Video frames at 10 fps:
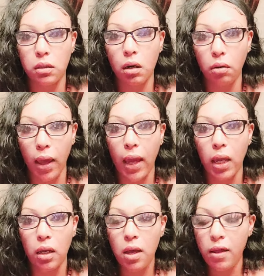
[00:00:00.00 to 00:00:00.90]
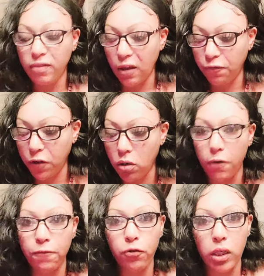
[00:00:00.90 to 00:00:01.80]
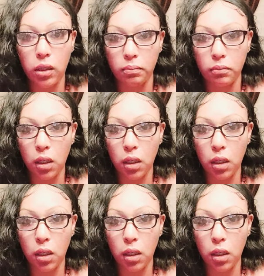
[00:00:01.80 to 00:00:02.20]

Okay. They feel a freedom.